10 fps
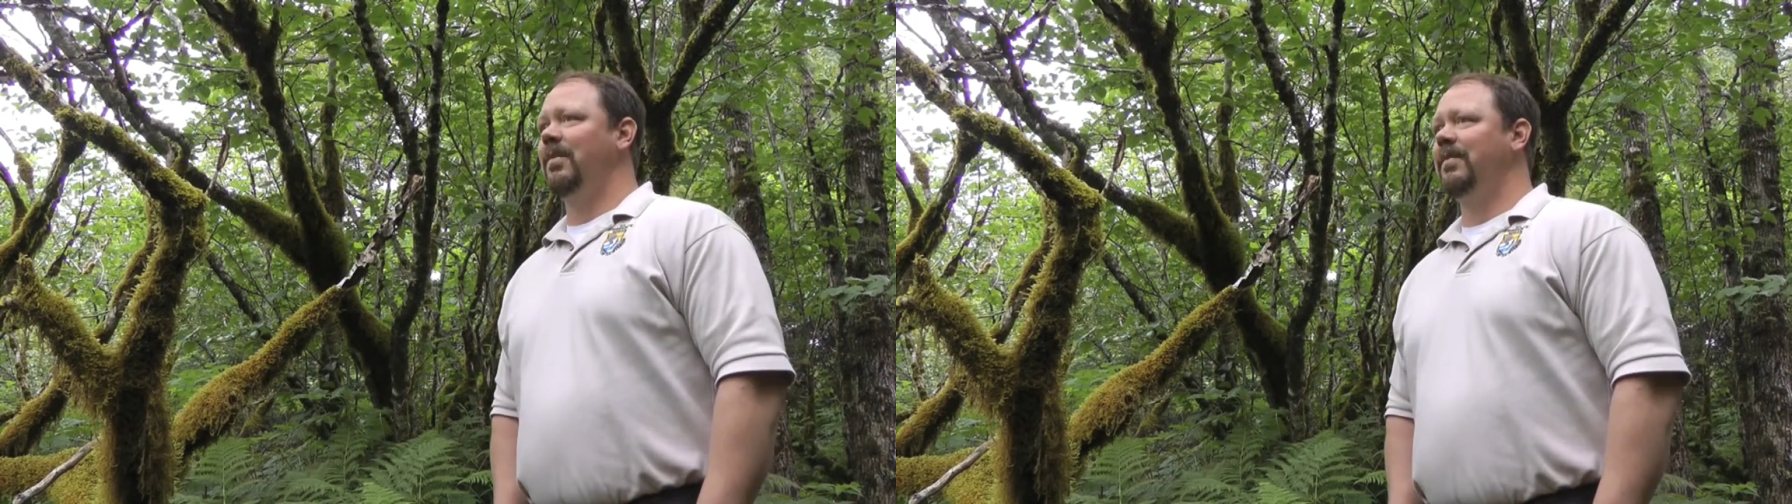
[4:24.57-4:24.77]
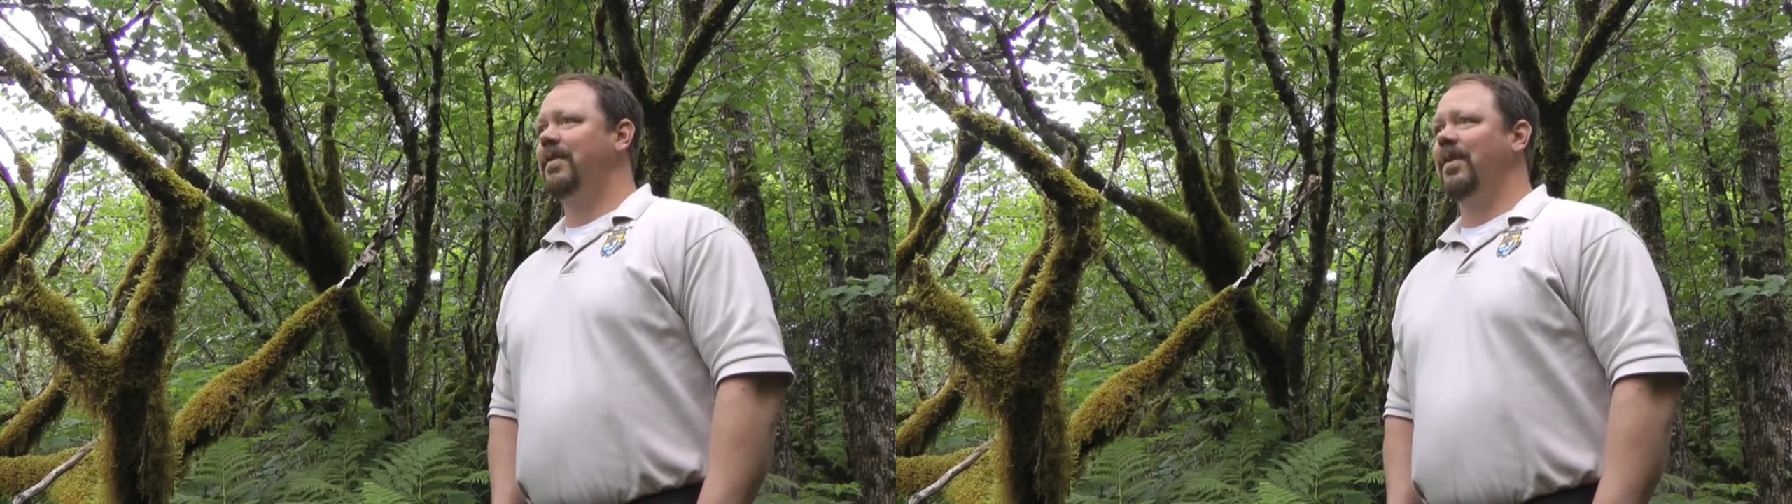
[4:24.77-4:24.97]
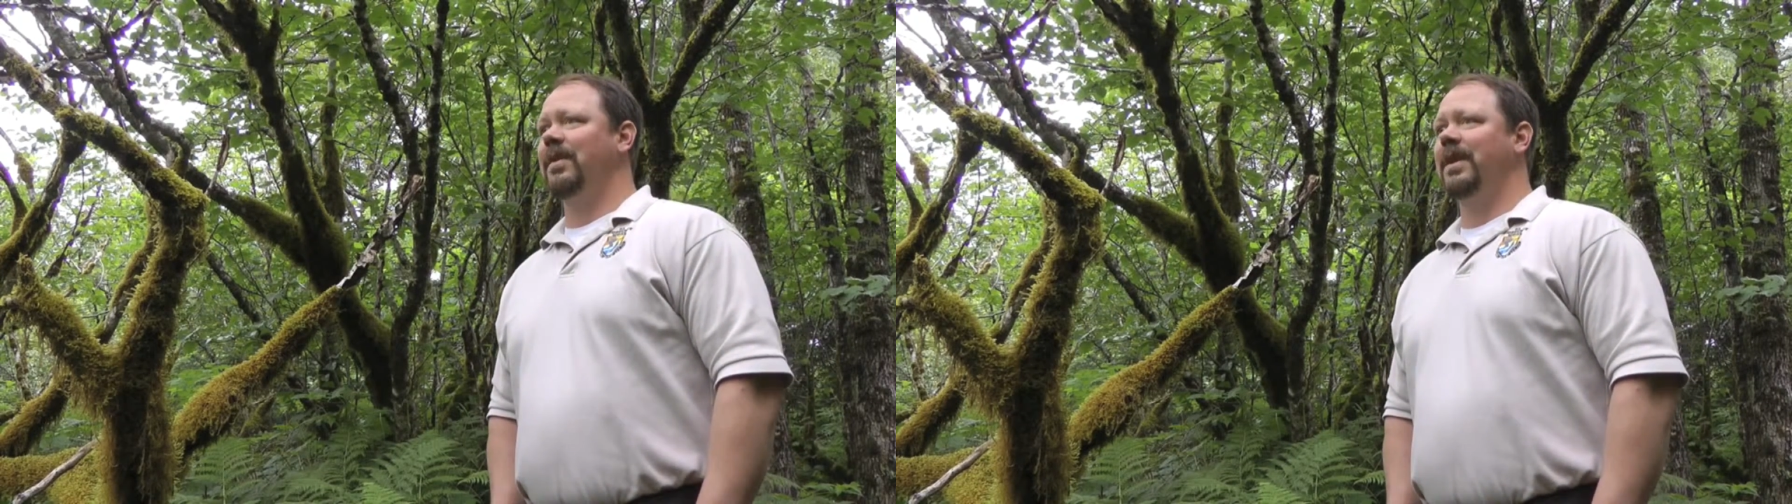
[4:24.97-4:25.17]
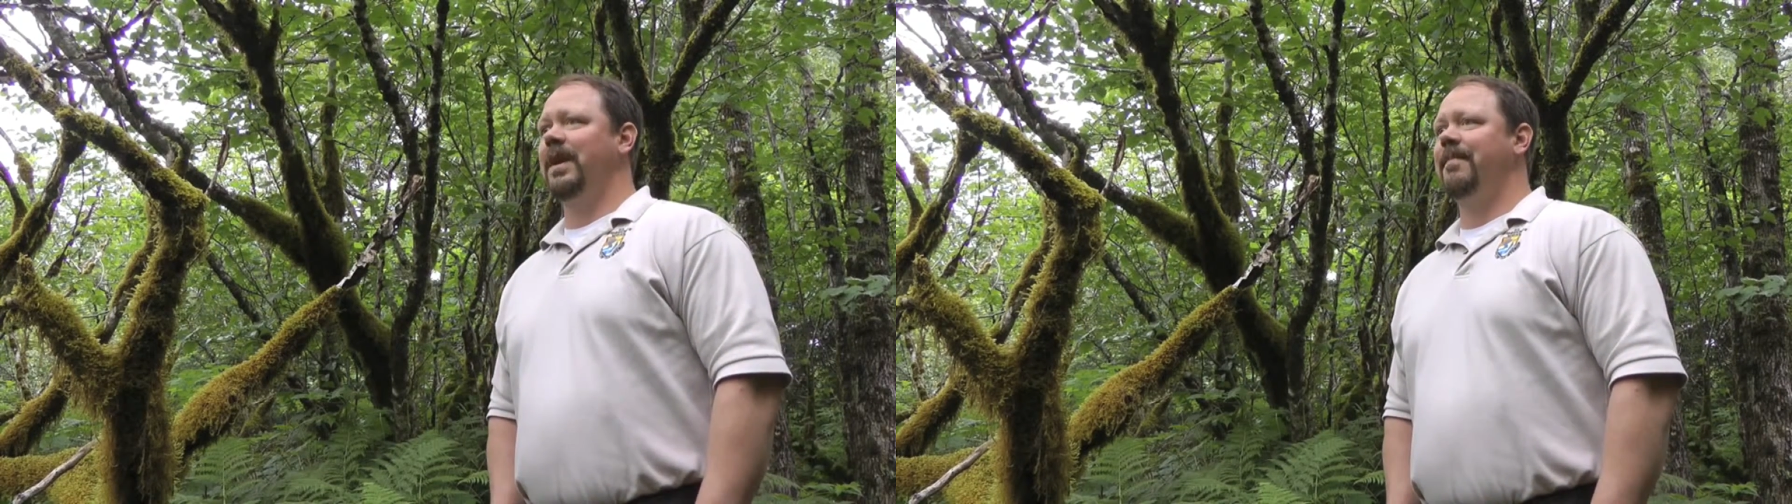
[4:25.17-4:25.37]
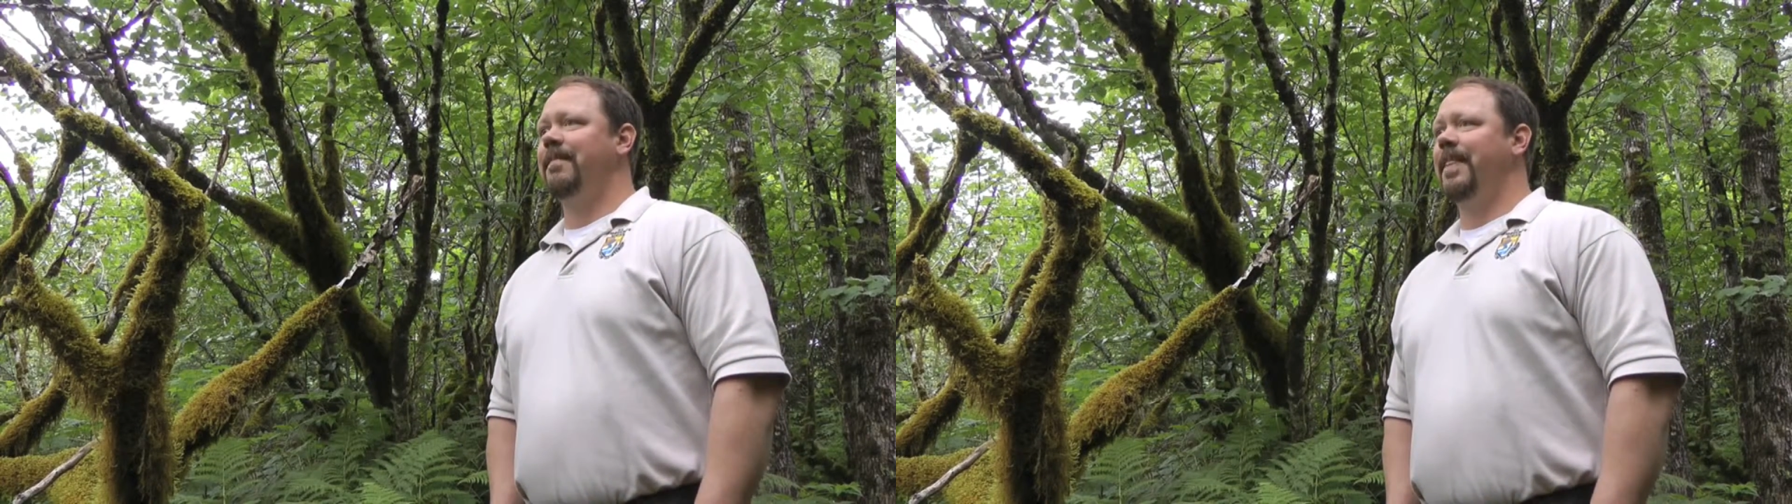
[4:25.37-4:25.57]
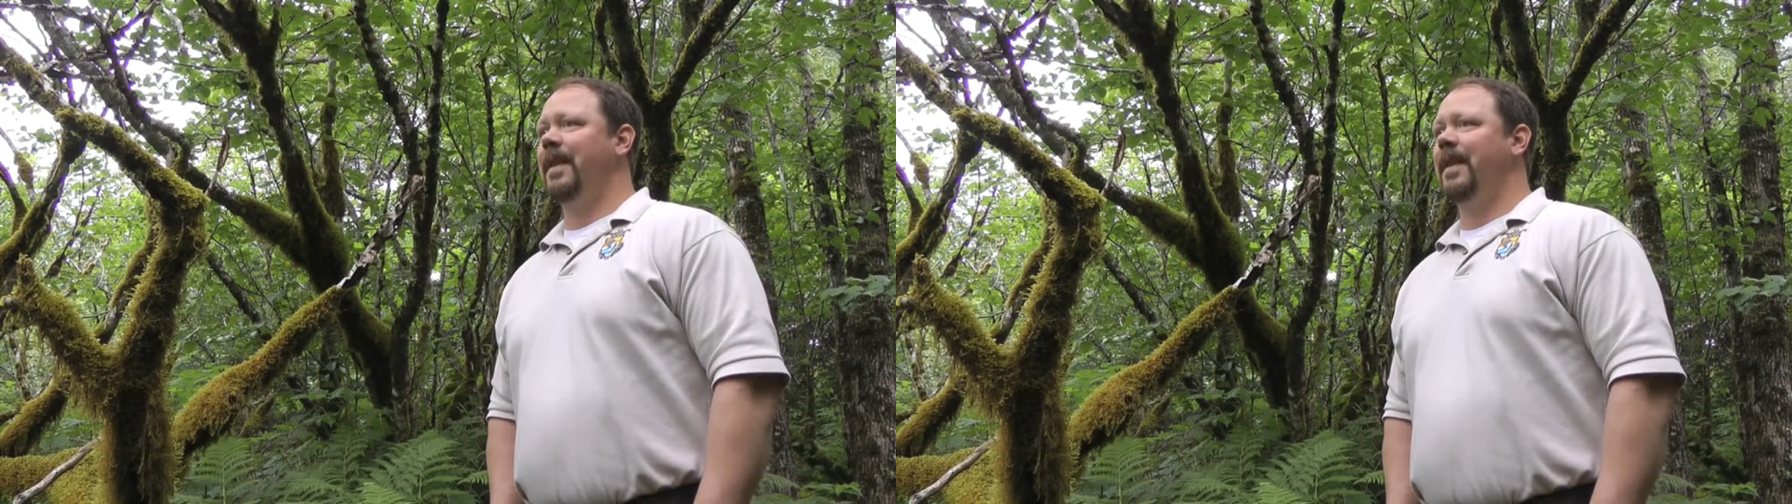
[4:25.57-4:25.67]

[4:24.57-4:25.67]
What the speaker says: We've currently